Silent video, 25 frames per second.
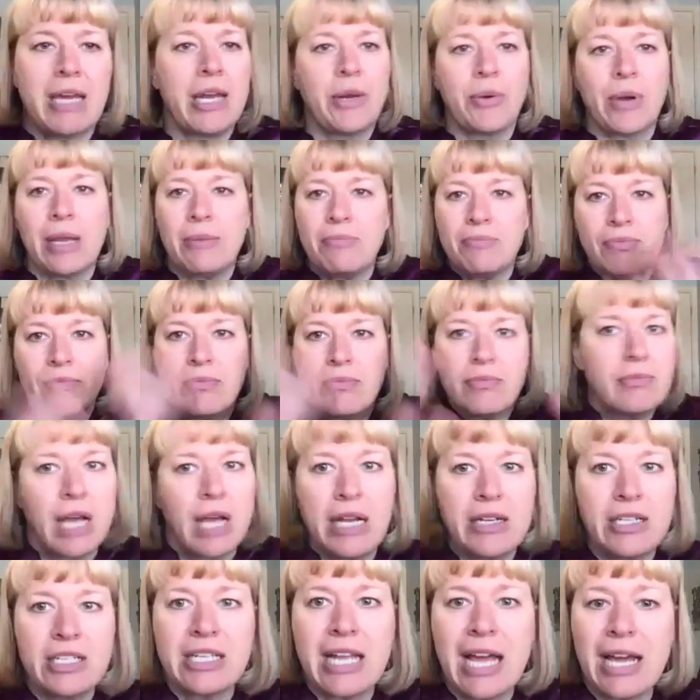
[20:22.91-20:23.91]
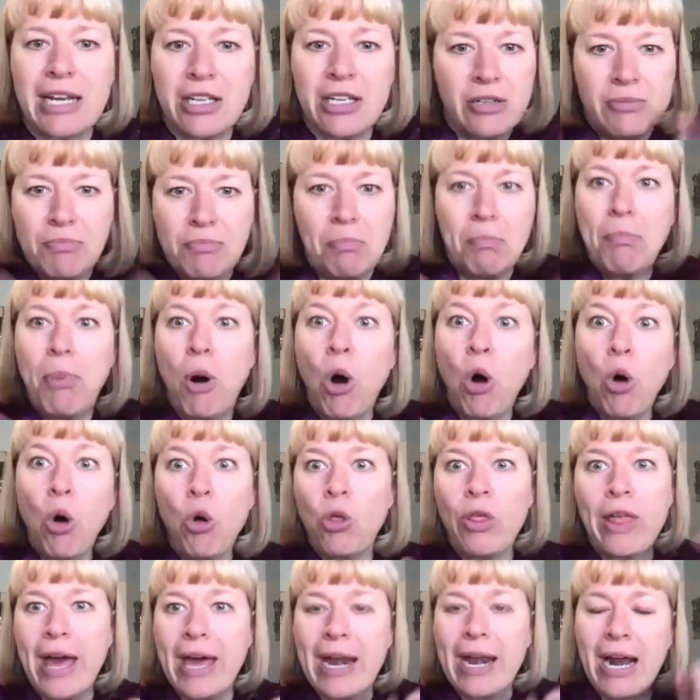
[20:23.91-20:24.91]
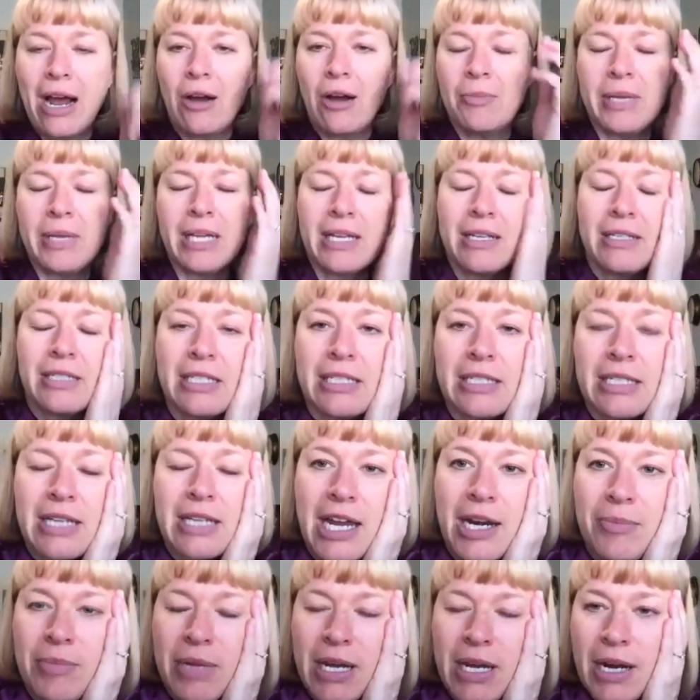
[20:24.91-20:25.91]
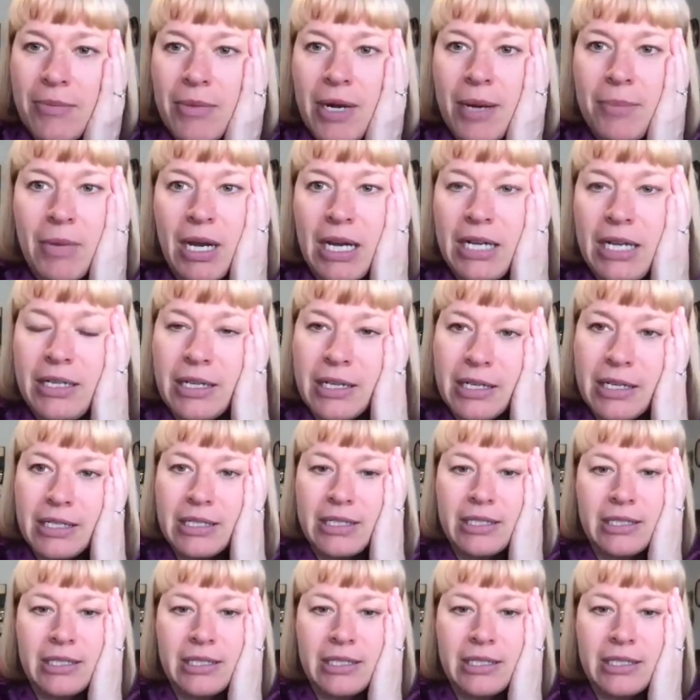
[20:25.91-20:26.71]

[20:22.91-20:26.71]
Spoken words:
Anyway, I just had to pull that out because it's kind of been on my mind.